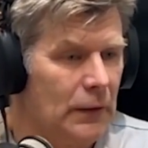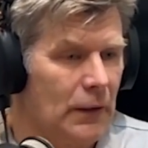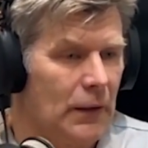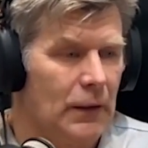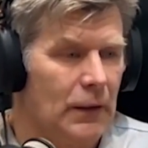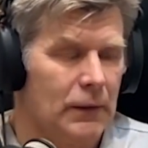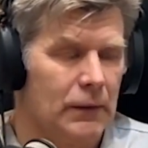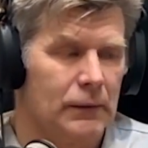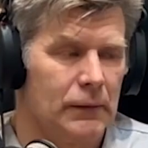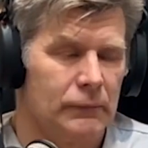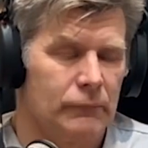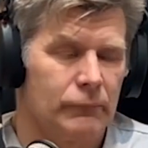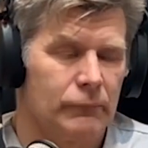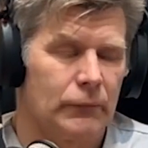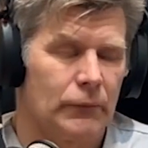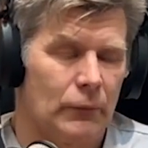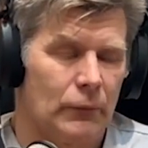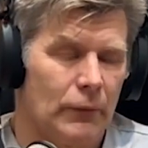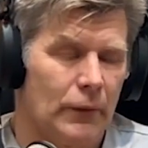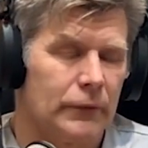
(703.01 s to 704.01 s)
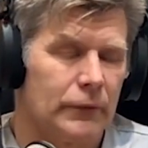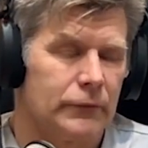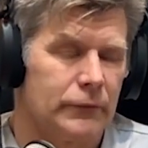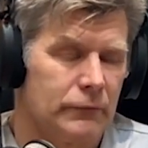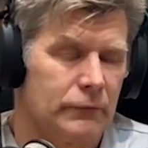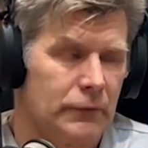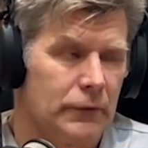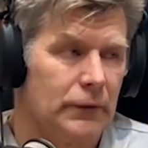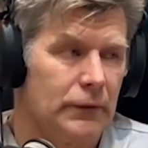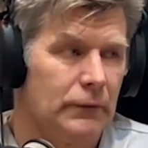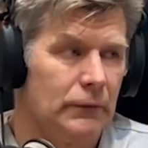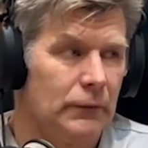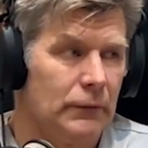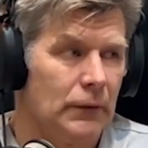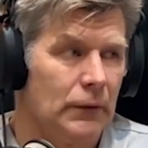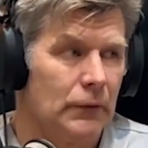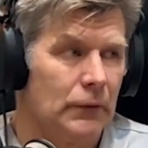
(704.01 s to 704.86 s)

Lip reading: are quite severe.